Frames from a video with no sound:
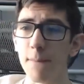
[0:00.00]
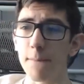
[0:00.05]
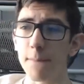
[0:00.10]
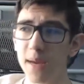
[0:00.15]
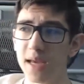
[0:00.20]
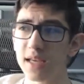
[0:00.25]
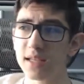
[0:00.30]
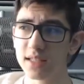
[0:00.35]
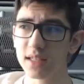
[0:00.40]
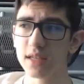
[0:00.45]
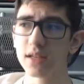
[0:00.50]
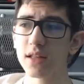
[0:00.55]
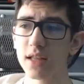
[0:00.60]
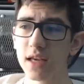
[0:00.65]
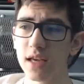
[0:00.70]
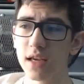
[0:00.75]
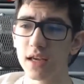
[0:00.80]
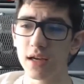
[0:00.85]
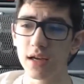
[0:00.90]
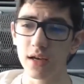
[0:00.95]

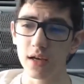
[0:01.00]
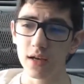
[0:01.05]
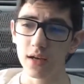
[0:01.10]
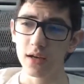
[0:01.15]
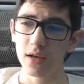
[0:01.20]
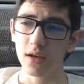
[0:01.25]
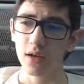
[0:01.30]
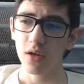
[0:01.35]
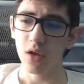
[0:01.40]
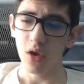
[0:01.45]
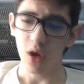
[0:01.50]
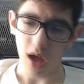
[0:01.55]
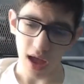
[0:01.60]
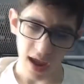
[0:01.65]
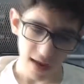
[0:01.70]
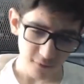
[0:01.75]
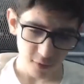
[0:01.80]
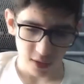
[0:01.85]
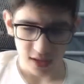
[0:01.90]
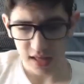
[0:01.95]
Basically,
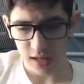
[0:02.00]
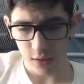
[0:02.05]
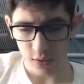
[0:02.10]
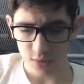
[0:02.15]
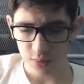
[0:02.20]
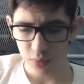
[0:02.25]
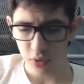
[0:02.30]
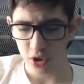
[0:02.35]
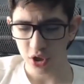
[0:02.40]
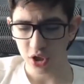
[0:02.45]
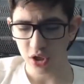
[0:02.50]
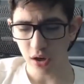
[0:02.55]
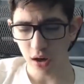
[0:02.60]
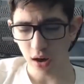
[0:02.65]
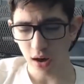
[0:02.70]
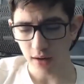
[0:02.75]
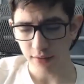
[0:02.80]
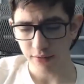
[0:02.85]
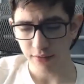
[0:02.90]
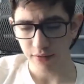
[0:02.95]
everything was pushed
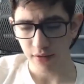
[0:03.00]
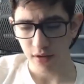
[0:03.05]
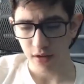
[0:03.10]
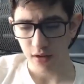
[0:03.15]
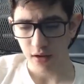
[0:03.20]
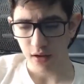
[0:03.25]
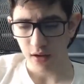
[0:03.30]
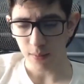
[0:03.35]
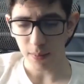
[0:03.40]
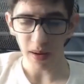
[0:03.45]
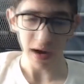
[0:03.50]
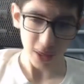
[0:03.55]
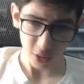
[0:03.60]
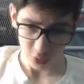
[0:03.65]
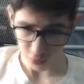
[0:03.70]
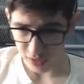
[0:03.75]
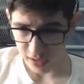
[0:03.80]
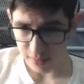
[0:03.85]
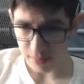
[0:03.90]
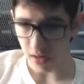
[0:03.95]
off by
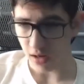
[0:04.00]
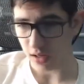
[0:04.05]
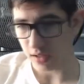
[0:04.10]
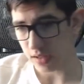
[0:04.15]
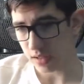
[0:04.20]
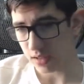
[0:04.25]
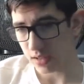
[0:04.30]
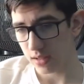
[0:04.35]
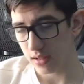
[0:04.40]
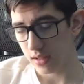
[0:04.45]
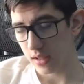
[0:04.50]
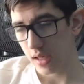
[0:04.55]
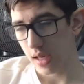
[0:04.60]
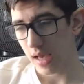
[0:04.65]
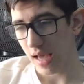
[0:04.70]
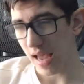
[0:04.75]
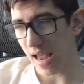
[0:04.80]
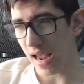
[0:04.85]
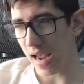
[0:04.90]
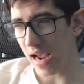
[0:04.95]
3 months.
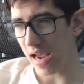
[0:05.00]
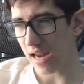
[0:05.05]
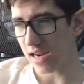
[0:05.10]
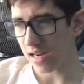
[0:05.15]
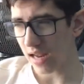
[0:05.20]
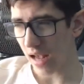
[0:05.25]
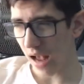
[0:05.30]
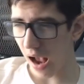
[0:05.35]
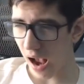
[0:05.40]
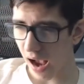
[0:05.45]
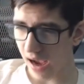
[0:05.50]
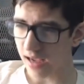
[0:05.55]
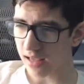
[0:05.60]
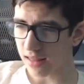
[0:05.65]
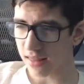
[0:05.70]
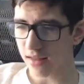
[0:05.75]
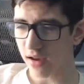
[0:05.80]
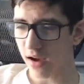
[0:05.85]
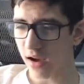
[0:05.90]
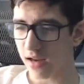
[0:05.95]
And I
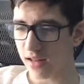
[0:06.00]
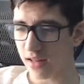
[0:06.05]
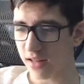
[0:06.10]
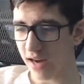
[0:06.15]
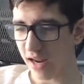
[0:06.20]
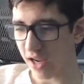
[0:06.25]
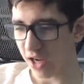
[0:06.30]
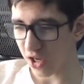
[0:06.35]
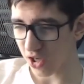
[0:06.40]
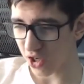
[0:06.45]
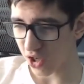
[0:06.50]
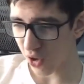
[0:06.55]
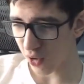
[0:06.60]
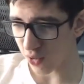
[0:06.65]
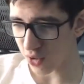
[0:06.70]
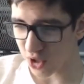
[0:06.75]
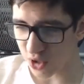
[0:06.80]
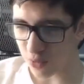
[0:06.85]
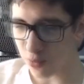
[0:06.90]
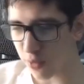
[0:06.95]
thought that I could go
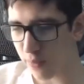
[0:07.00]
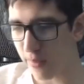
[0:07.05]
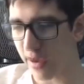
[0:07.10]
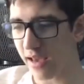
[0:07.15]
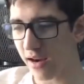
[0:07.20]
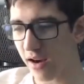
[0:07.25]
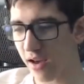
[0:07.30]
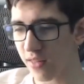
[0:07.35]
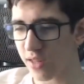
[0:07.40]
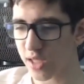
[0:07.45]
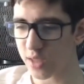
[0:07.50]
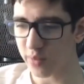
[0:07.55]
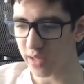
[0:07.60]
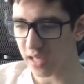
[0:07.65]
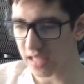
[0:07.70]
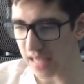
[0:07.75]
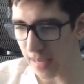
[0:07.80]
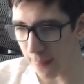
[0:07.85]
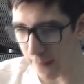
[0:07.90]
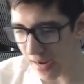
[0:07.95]
Superman on this
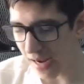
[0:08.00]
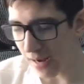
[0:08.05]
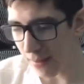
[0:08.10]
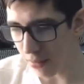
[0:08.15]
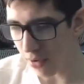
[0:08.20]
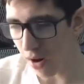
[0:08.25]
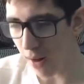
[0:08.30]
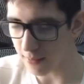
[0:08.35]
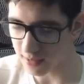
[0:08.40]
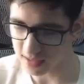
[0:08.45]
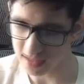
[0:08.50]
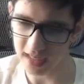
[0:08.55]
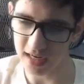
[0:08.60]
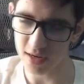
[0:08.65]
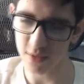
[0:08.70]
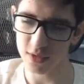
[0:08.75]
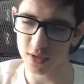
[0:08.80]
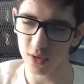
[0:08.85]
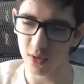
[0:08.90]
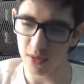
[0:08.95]
because I made a promise that
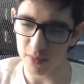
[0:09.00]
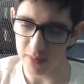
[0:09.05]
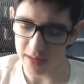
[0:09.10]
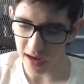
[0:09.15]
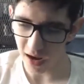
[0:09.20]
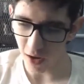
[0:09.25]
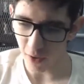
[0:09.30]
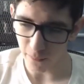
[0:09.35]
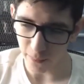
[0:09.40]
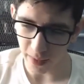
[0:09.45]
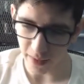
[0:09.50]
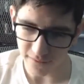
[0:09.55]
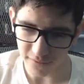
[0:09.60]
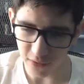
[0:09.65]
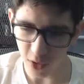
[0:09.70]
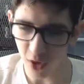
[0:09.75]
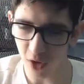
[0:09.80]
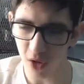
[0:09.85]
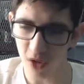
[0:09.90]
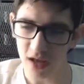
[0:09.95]
it was going to be out by
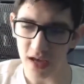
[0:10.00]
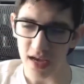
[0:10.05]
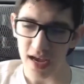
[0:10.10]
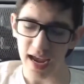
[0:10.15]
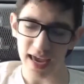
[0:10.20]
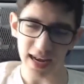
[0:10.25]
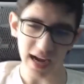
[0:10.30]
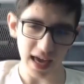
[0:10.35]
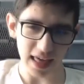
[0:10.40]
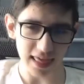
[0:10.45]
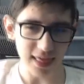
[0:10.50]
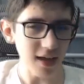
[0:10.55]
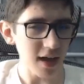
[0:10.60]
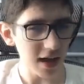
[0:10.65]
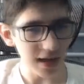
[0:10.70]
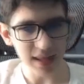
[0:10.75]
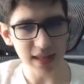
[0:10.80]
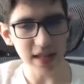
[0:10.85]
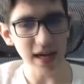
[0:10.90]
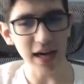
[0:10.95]
fall. And I
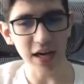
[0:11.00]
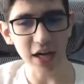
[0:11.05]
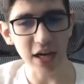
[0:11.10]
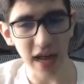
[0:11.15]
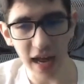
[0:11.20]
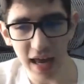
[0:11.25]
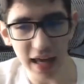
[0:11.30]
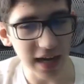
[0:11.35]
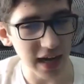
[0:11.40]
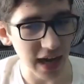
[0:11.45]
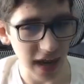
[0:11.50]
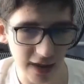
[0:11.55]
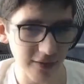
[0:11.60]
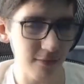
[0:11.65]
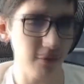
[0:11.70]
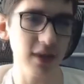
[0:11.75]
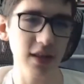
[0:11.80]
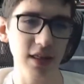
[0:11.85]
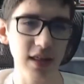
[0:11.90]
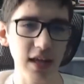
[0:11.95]
thought that I could edit
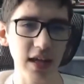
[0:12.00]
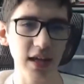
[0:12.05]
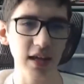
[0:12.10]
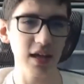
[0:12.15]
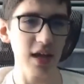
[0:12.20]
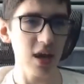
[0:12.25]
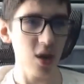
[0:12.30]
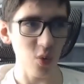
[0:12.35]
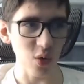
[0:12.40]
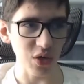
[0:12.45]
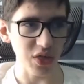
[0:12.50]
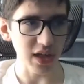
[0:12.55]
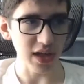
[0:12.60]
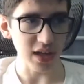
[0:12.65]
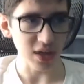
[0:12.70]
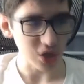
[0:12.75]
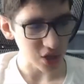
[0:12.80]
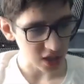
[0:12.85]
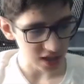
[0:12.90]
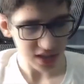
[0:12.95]
everything
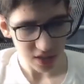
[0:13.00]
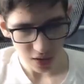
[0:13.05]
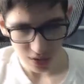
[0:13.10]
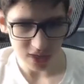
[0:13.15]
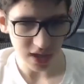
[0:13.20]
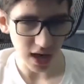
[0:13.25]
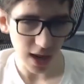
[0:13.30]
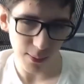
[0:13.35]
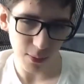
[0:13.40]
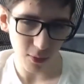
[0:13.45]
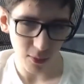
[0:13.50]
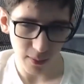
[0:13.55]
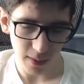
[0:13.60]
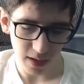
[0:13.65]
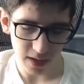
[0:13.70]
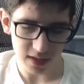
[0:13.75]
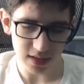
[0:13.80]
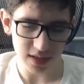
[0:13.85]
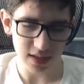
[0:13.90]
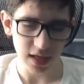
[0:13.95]
within just those couple
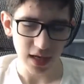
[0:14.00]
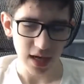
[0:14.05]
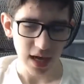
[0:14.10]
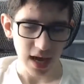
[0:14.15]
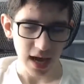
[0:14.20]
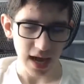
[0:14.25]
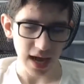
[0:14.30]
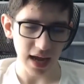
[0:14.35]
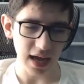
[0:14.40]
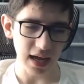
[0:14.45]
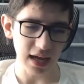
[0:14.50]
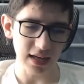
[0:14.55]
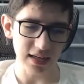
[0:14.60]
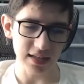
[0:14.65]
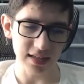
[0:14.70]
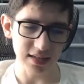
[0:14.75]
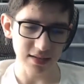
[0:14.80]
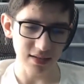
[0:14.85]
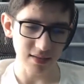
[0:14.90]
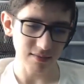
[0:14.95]
months.
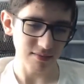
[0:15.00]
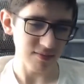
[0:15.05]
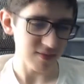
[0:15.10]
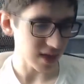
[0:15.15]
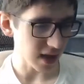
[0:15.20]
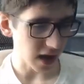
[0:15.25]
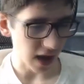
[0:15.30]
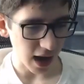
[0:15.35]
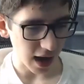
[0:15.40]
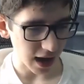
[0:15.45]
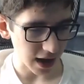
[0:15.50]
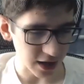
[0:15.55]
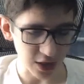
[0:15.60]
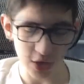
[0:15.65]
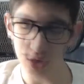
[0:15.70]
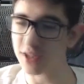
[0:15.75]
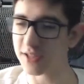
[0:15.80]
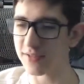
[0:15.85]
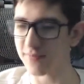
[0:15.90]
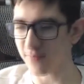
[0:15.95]
And I
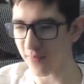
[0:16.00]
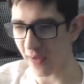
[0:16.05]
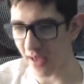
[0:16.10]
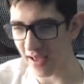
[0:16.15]
couldn't.